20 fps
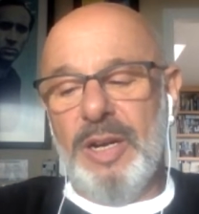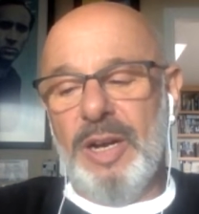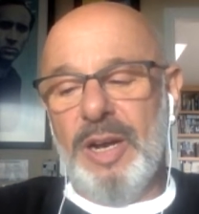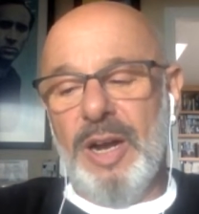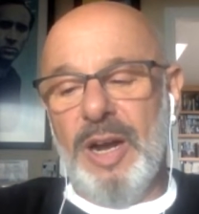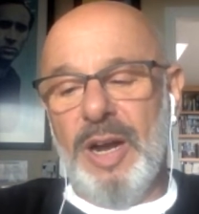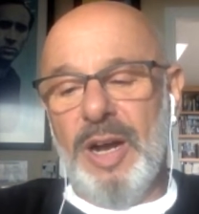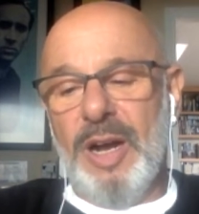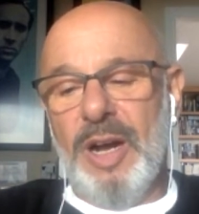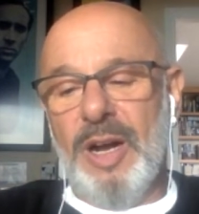
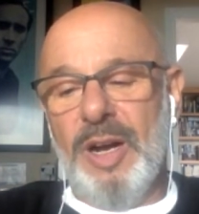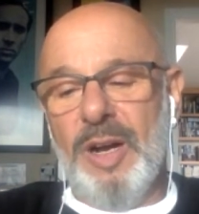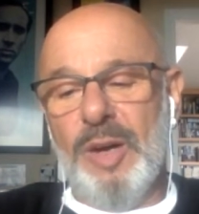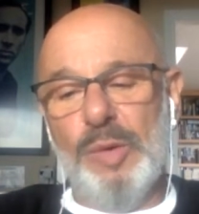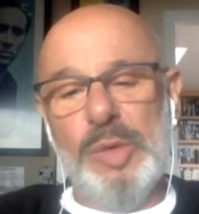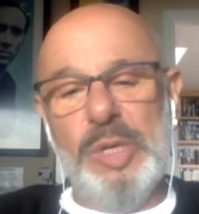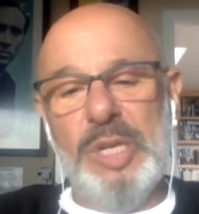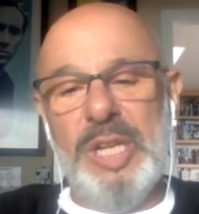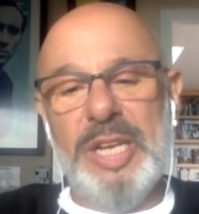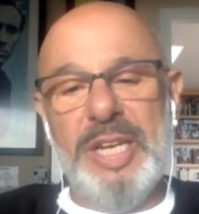a
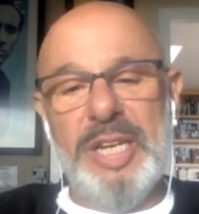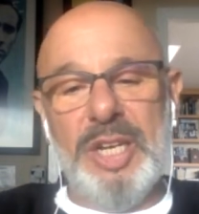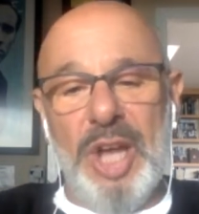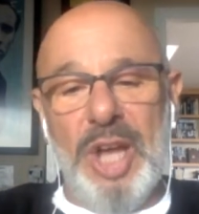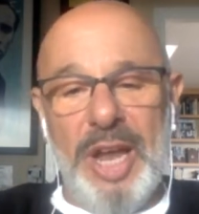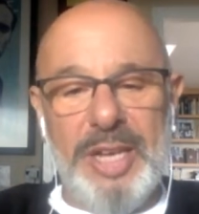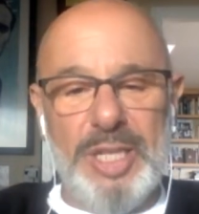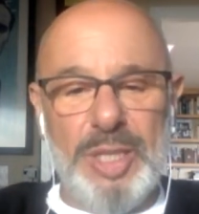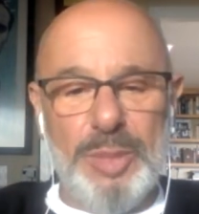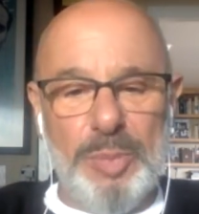really
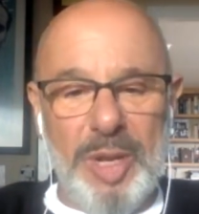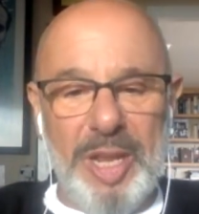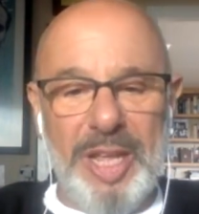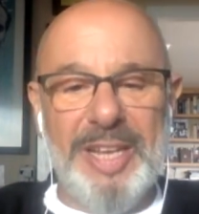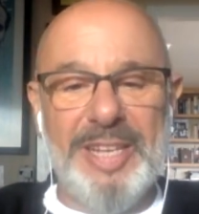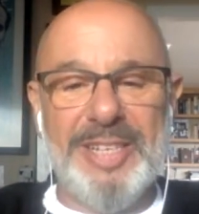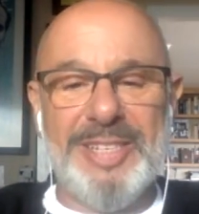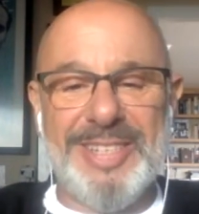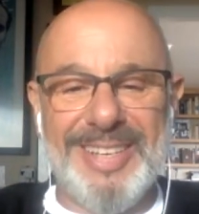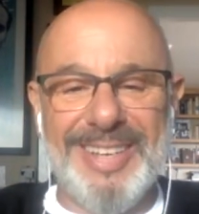nice
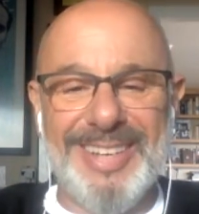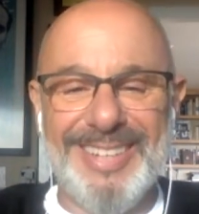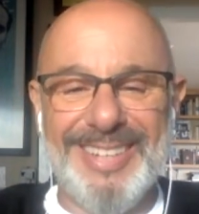place